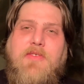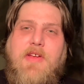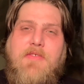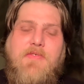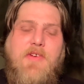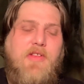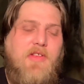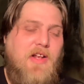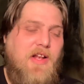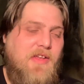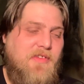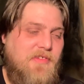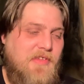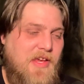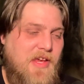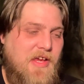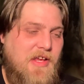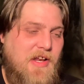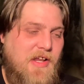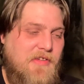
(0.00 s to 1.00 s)
I found in
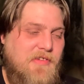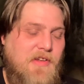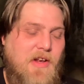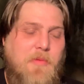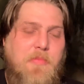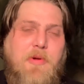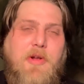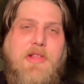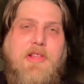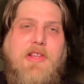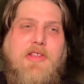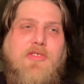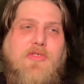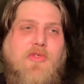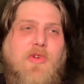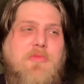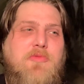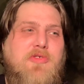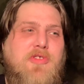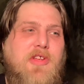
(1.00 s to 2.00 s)
Isaiah, and I said I'll put in the
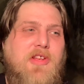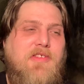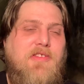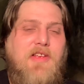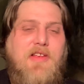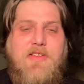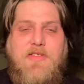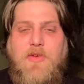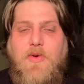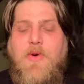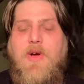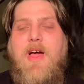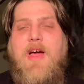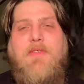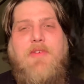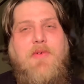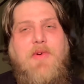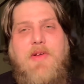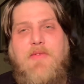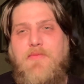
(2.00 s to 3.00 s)
description because I don't have
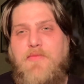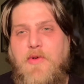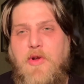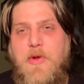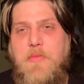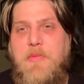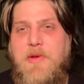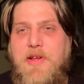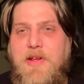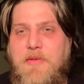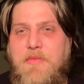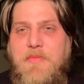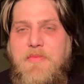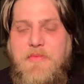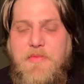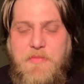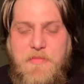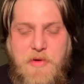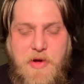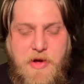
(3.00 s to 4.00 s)
it right in front of me.
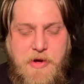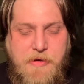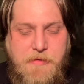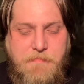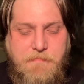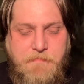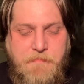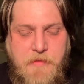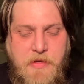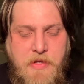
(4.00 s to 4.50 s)
Um,